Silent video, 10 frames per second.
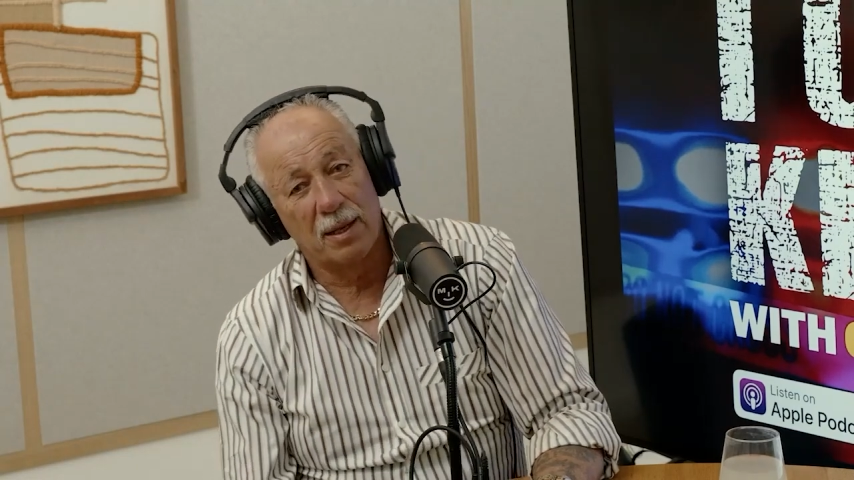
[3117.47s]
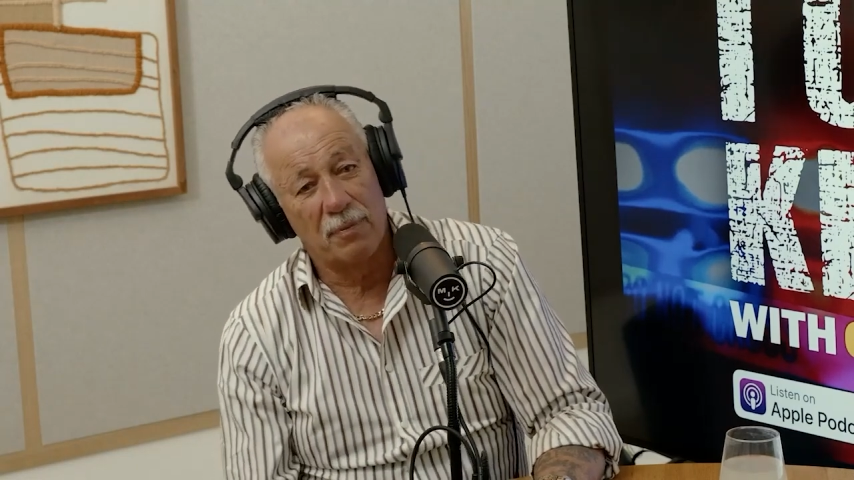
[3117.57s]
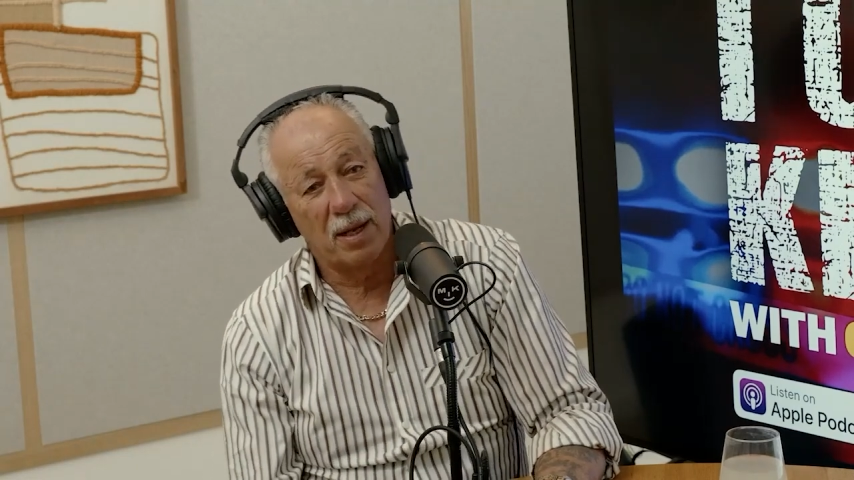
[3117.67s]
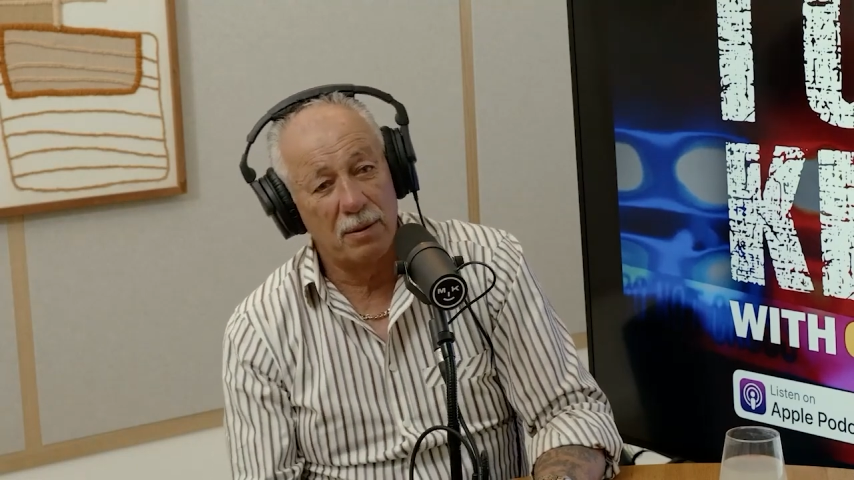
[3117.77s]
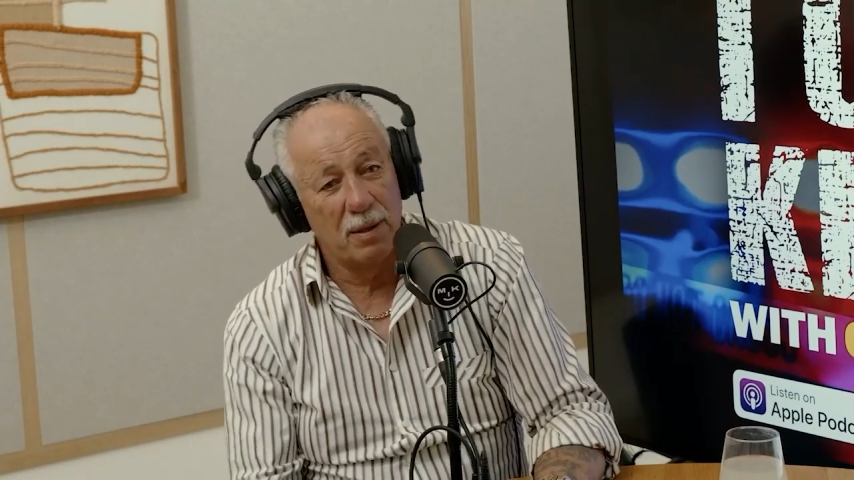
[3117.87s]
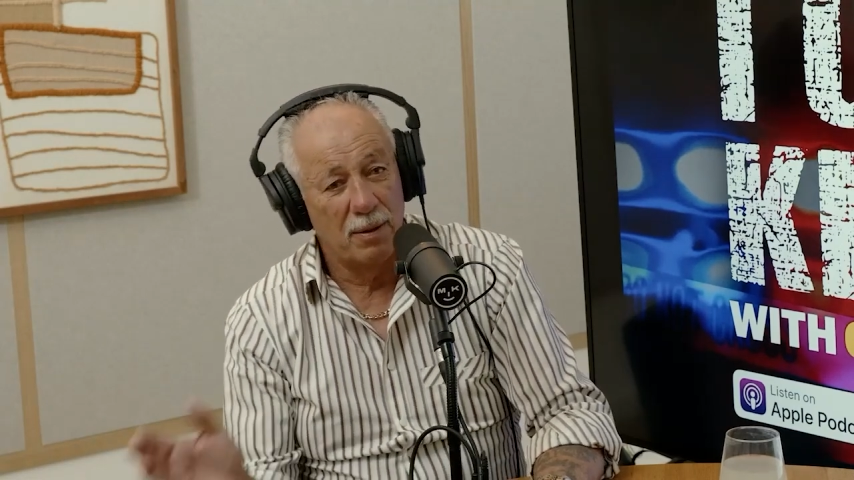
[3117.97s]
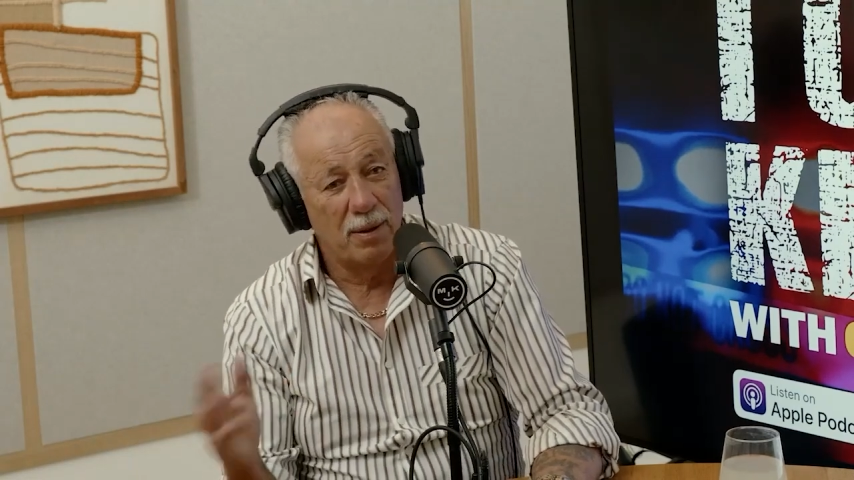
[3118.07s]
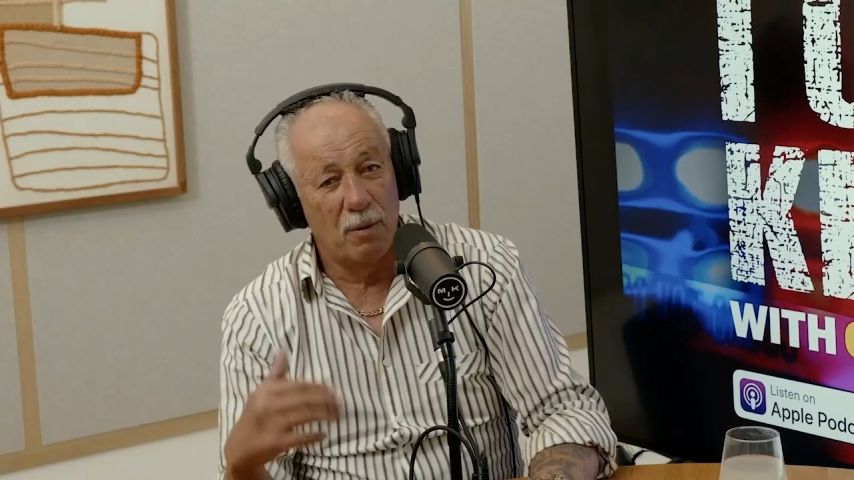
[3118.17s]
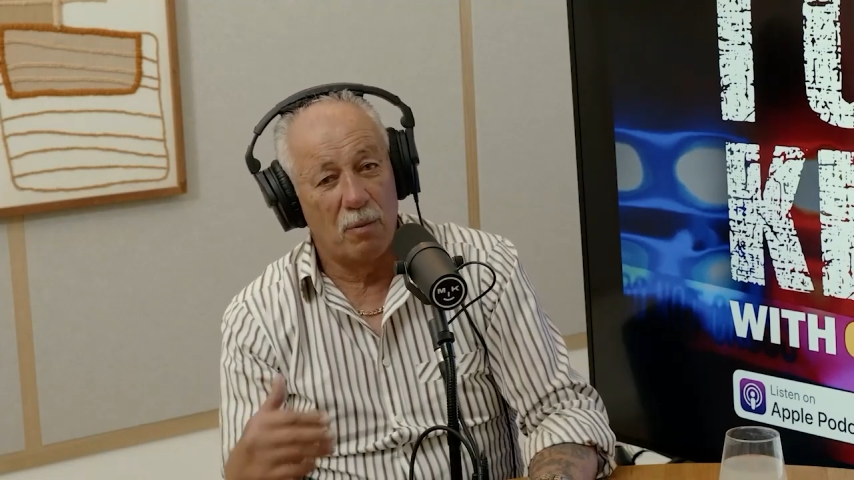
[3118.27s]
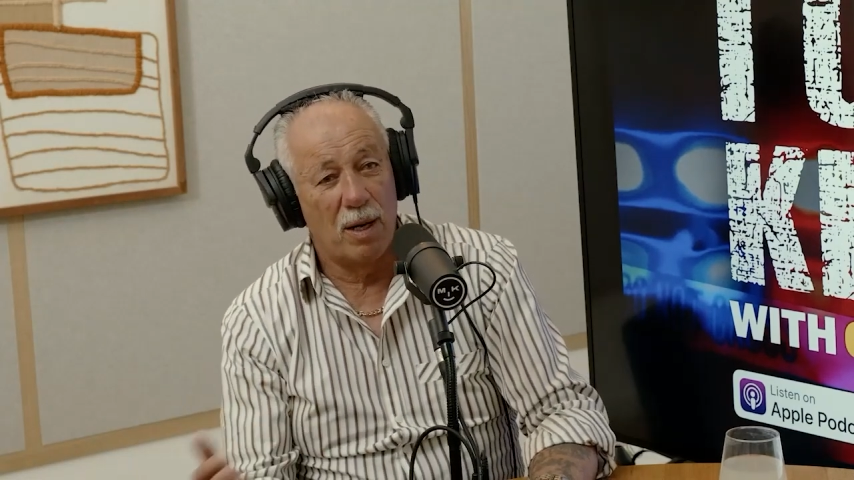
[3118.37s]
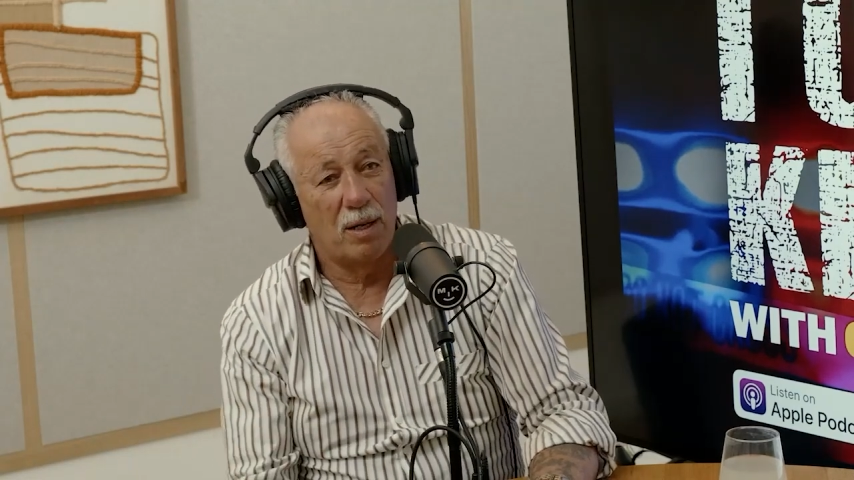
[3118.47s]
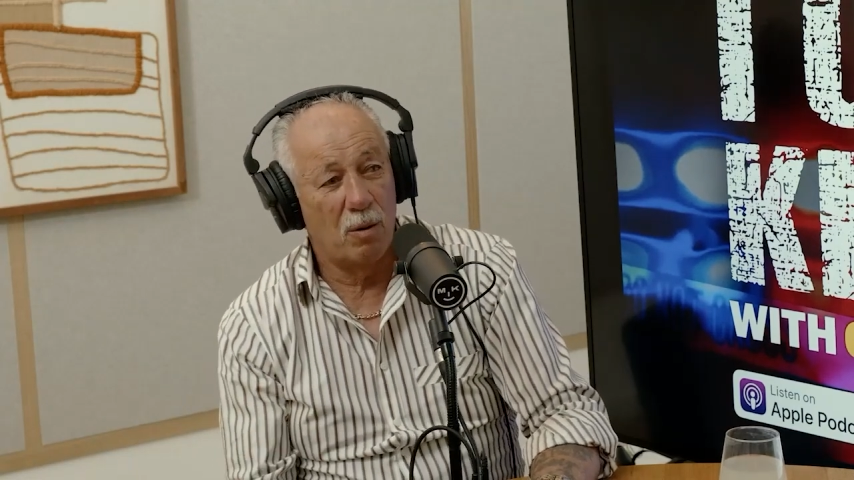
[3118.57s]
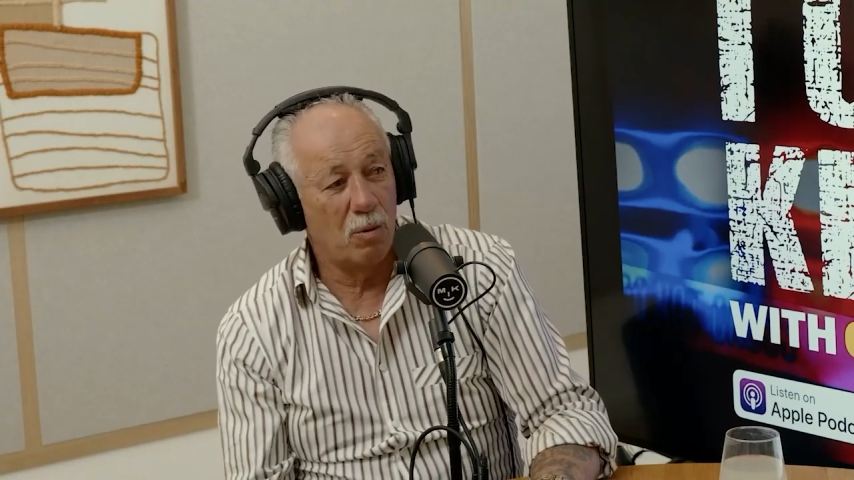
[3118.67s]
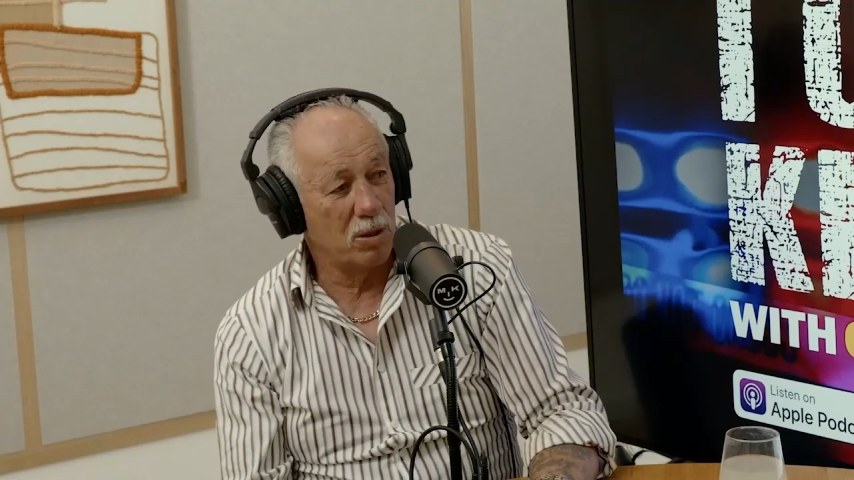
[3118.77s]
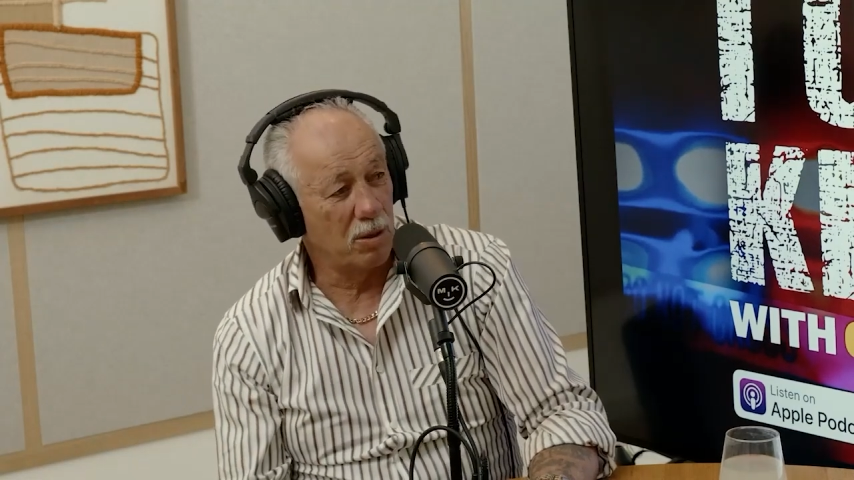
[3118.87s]
And then that way I
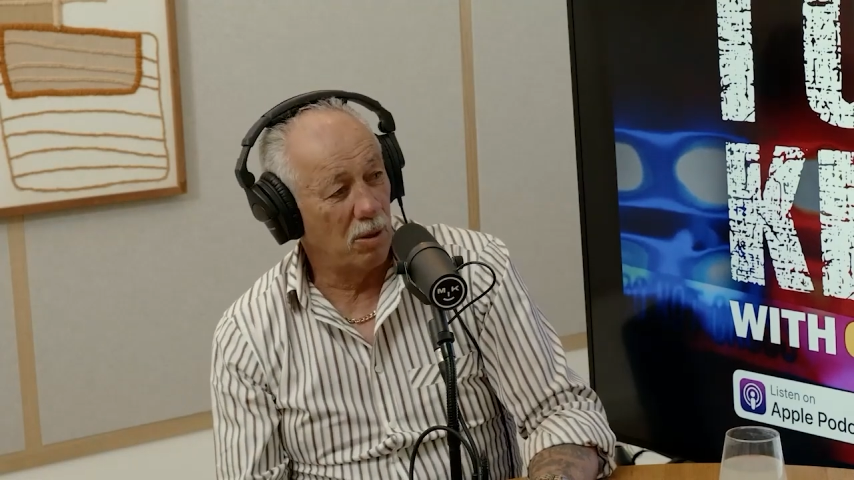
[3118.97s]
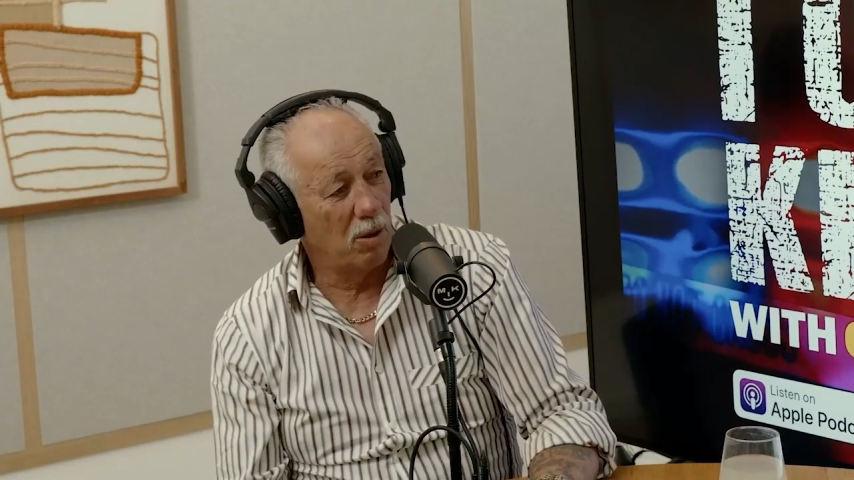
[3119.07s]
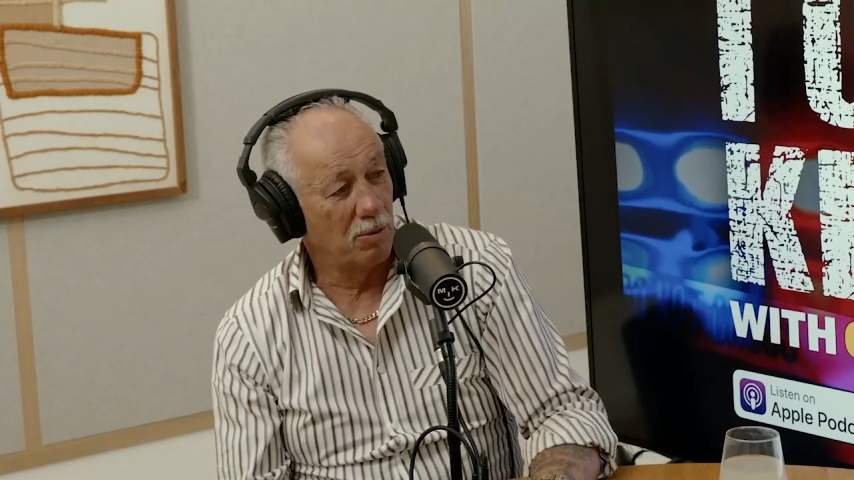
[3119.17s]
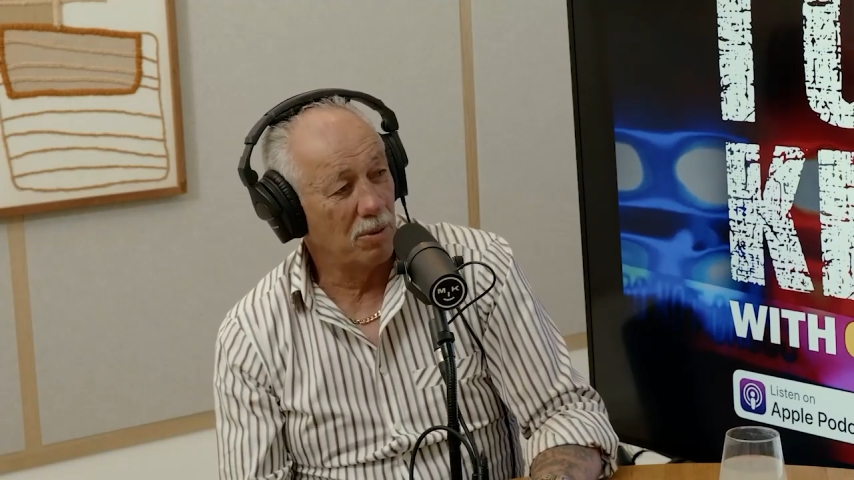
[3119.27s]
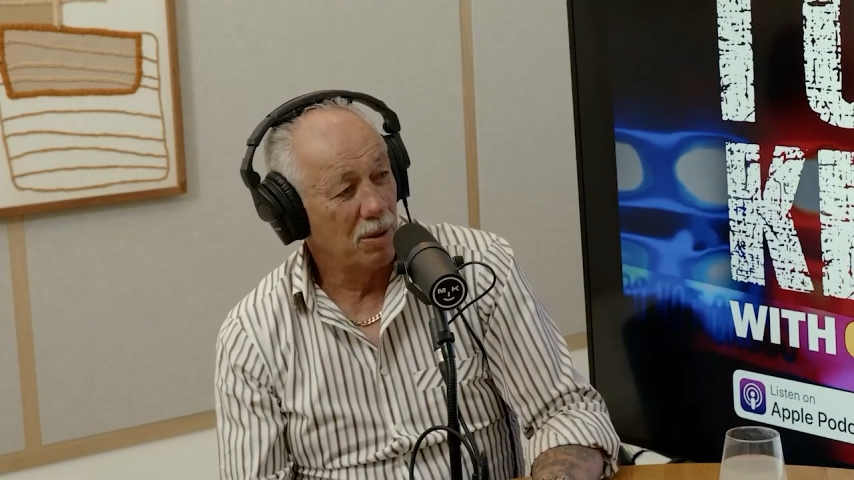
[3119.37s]
wasn't on